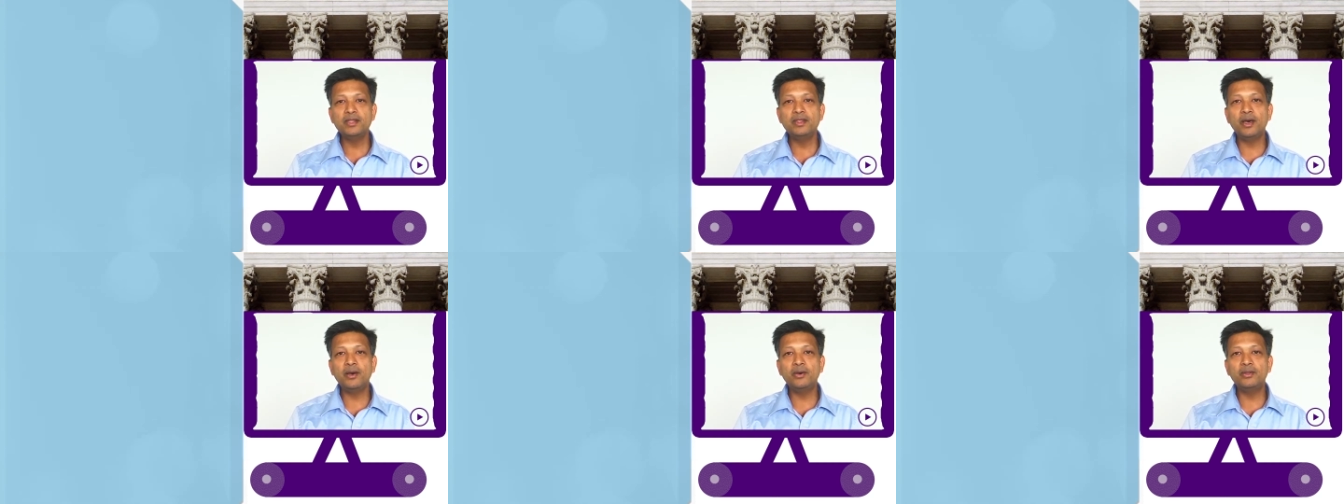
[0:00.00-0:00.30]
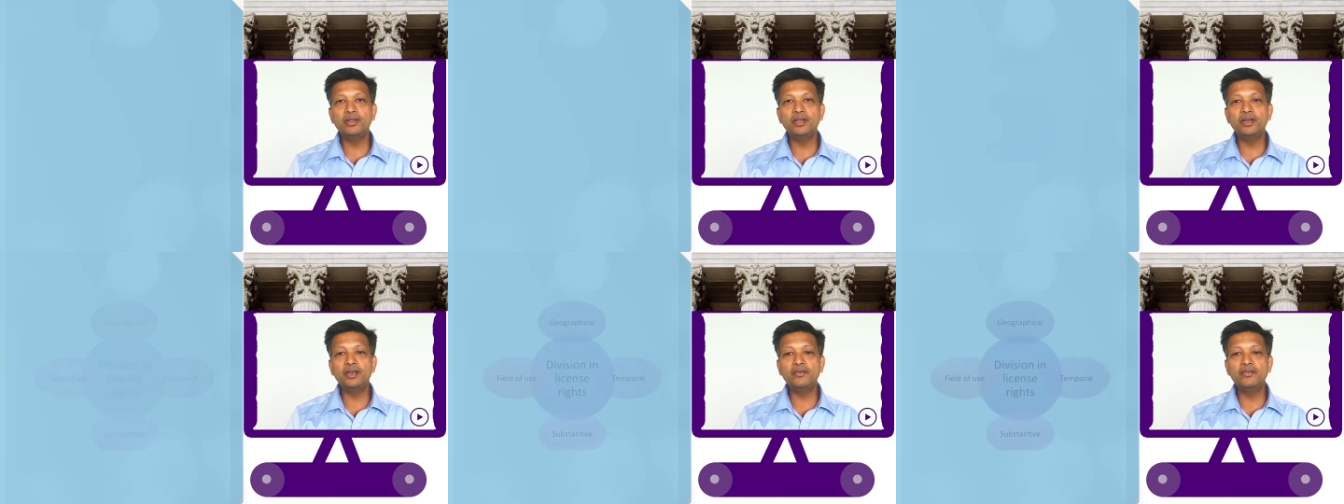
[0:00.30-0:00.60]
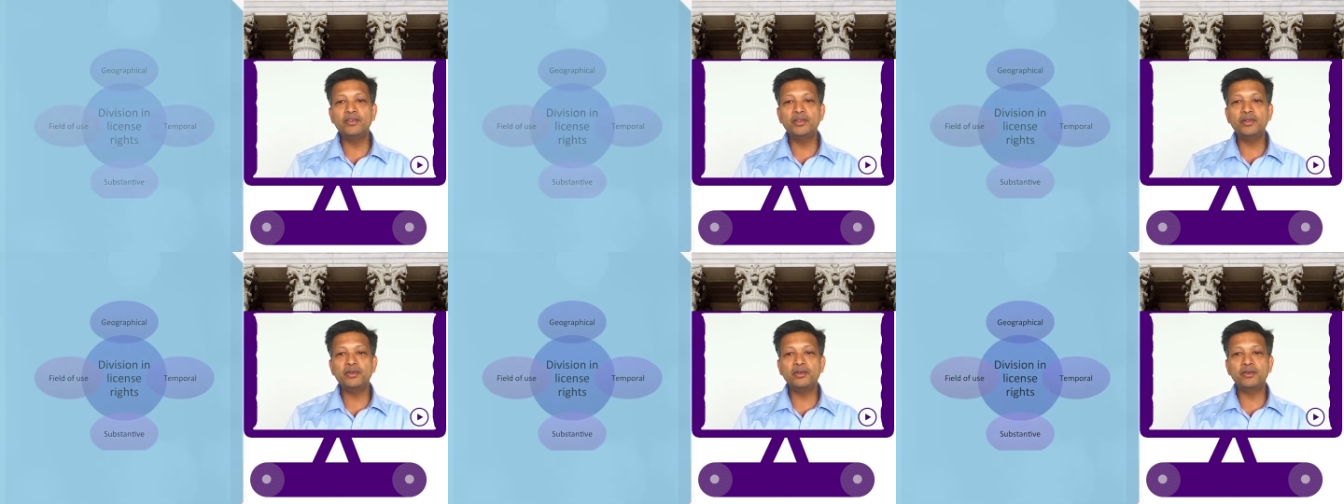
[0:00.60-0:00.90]
Now the
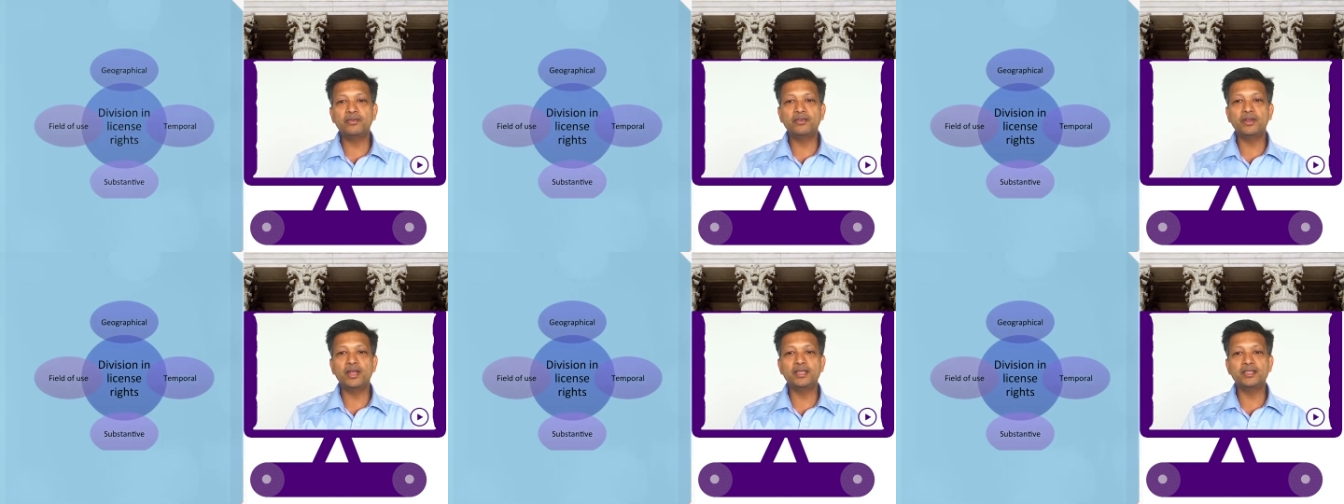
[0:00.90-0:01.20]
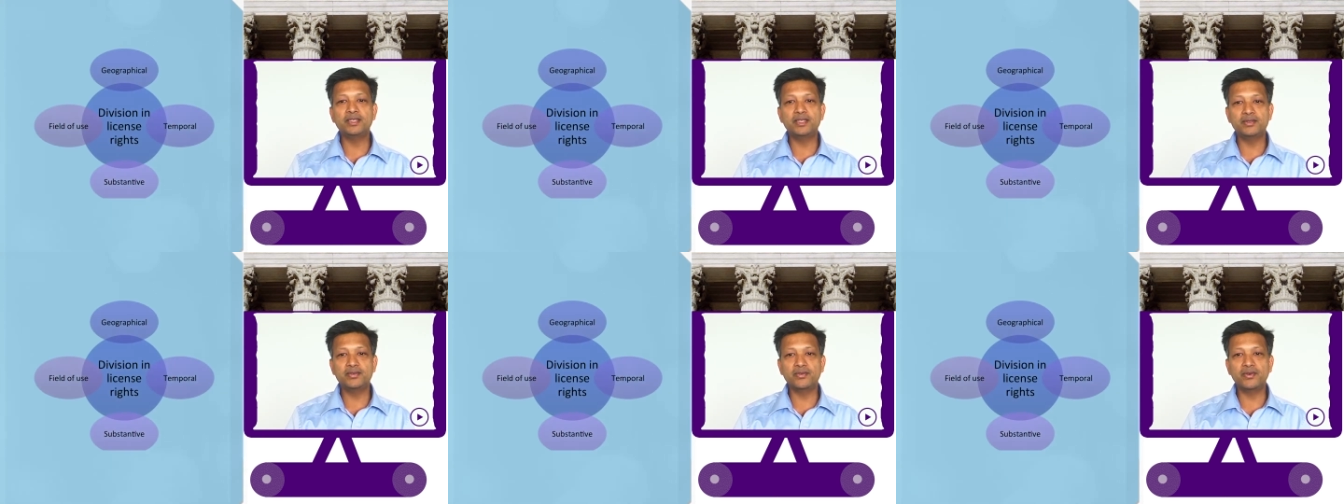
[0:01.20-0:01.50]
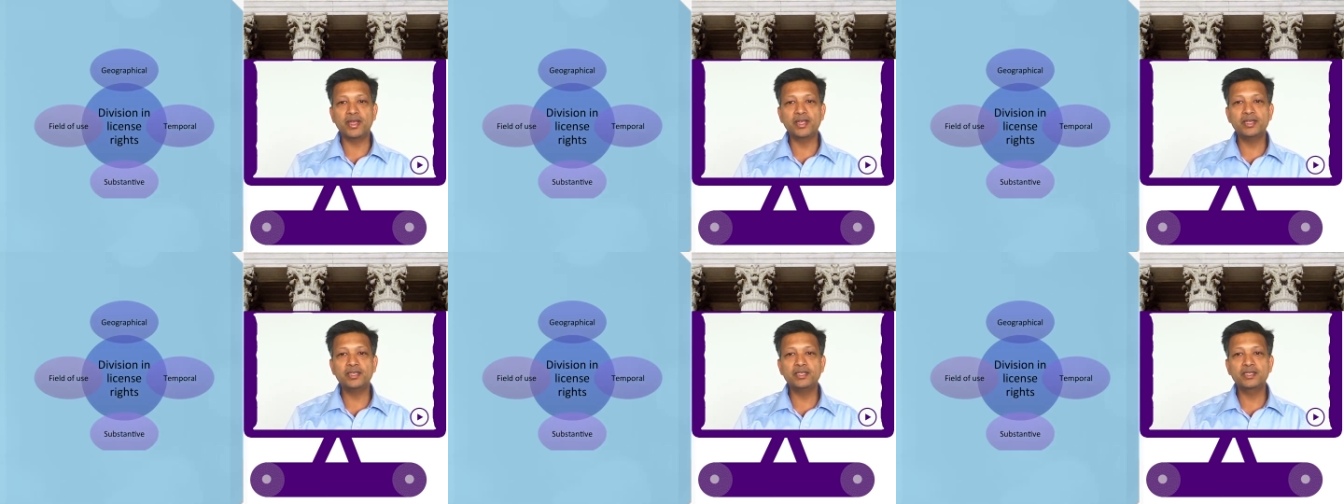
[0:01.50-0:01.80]
division of license
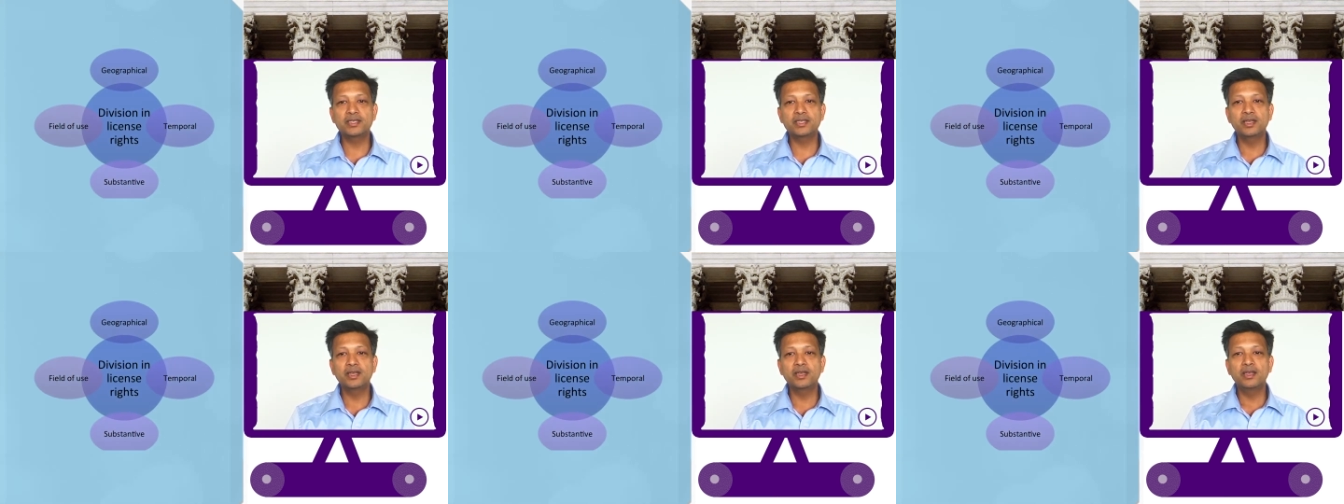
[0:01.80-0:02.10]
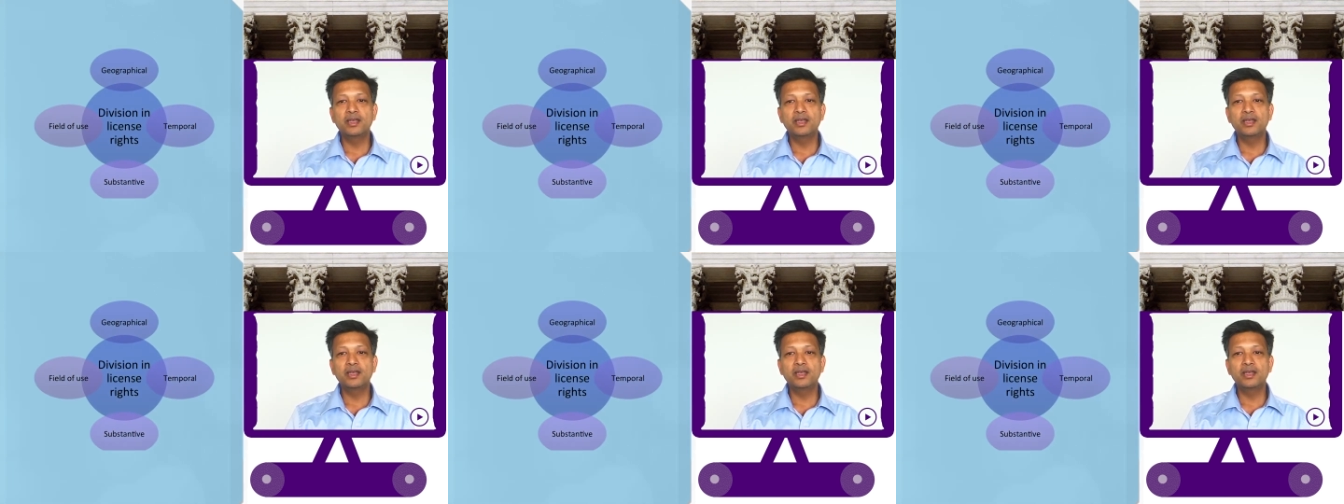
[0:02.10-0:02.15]
rights,